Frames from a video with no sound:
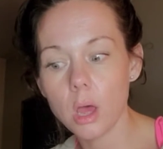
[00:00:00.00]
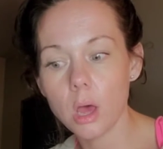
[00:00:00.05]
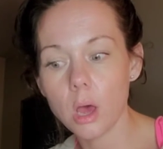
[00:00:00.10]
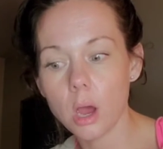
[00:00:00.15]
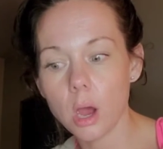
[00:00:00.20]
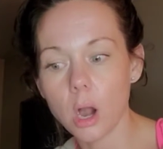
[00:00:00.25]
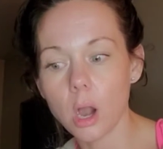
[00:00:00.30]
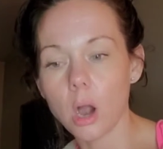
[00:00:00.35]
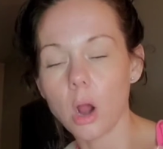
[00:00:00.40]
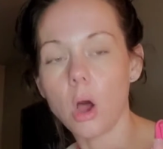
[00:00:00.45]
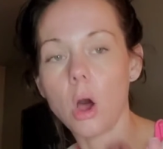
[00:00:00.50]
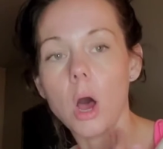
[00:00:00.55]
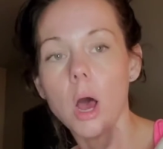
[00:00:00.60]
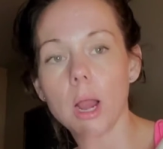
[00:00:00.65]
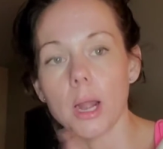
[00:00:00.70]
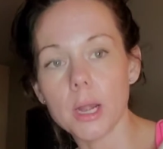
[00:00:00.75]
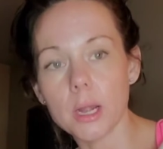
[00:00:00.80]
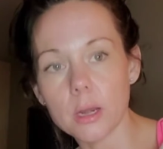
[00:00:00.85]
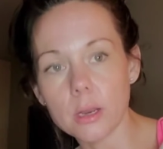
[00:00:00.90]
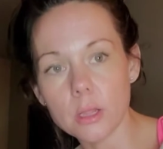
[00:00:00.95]
are
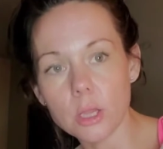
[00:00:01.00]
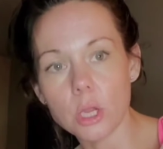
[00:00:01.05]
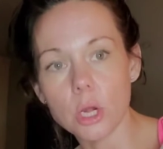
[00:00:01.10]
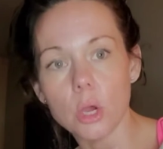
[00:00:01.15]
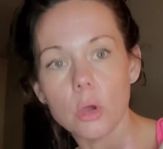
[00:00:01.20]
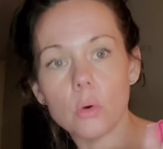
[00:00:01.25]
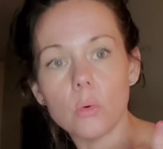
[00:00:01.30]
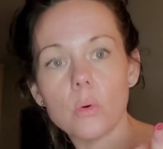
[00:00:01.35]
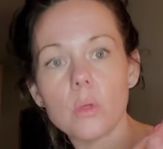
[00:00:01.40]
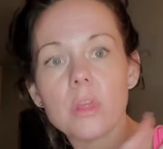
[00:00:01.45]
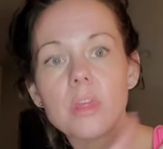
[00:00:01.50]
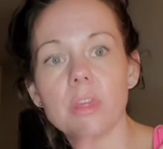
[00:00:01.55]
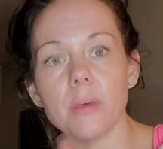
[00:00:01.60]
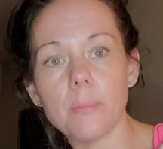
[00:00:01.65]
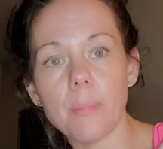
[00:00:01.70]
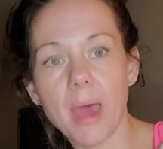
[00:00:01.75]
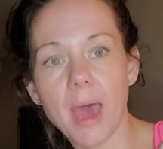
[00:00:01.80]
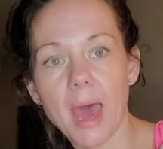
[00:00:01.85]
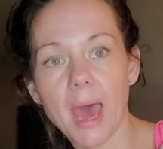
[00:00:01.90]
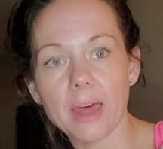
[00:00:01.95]
on, you know, the
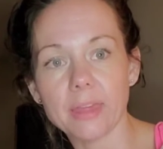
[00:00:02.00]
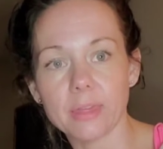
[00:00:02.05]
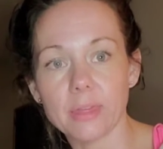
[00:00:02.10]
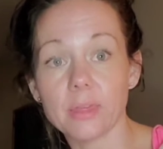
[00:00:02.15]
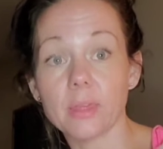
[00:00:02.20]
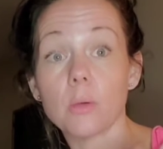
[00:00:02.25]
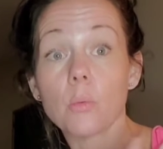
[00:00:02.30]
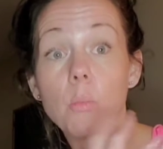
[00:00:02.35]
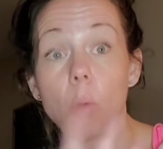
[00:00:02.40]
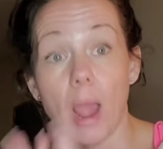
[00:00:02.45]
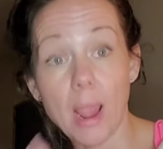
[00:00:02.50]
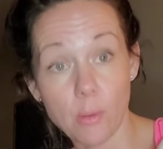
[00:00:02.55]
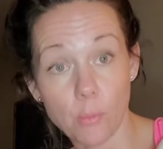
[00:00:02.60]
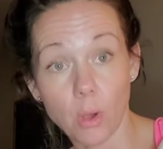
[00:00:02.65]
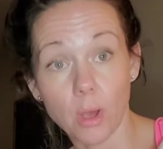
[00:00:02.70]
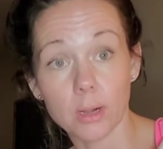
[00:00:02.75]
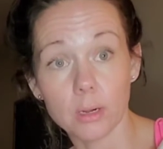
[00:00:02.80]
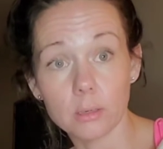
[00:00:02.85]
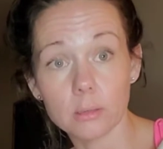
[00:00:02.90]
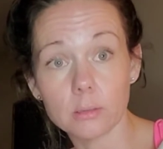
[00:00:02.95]
path, the right
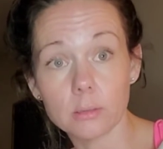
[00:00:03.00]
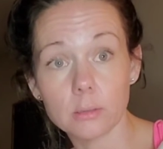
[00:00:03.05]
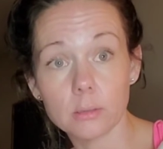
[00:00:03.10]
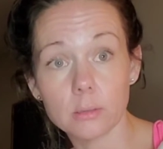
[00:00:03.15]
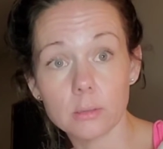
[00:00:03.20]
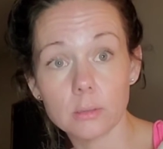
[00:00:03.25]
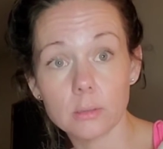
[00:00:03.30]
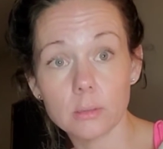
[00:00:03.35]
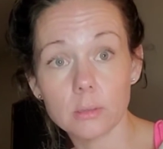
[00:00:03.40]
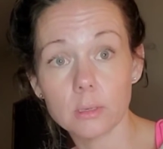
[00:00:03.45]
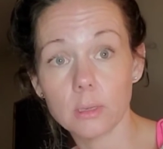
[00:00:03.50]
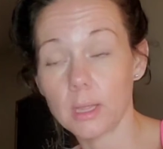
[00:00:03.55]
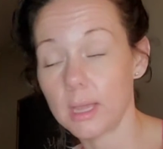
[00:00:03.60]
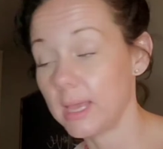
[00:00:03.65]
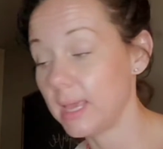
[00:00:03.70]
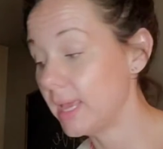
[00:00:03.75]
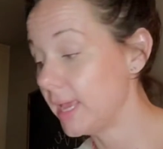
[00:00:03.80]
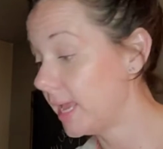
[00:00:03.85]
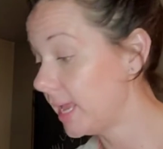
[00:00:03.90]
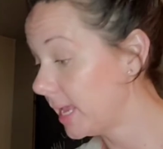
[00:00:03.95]
one.
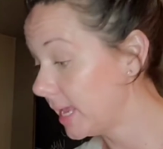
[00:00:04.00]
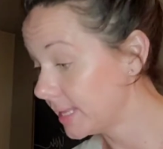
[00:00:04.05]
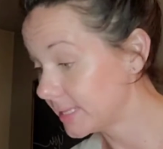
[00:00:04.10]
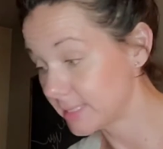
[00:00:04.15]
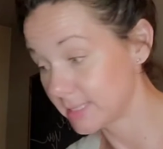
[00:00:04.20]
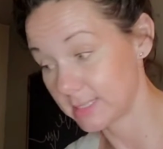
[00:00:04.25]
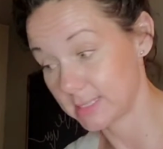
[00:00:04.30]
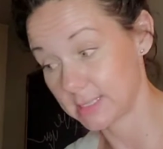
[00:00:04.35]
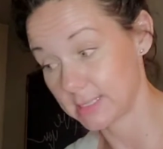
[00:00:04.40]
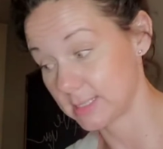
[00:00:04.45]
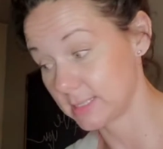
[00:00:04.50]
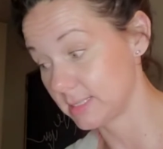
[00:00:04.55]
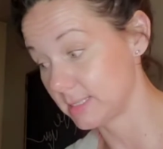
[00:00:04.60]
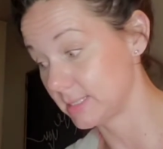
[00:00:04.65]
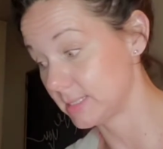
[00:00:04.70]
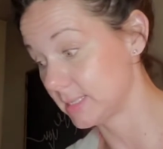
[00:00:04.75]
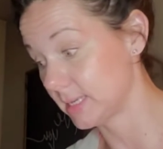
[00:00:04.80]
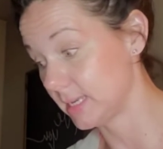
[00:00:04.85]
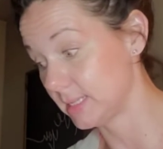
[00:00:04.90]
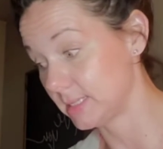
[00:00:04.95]
It's
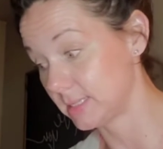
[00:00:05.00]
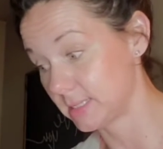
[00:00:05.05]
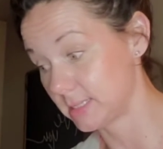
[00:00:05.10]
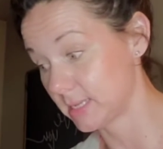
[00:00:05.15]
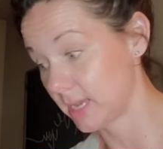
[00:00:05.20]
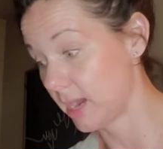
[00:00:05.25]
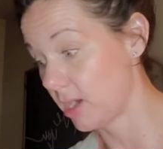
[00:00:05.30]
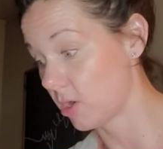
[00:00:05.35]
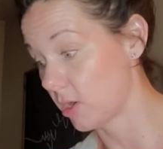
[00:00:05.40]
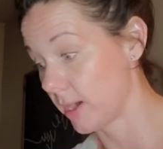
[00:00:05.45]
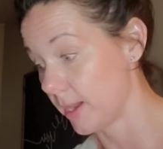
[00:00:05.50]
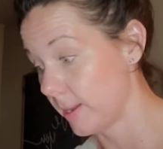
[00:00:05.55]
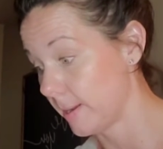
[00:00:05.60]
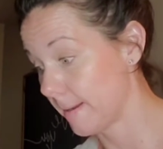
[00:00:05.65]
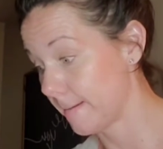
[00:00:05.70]
scary,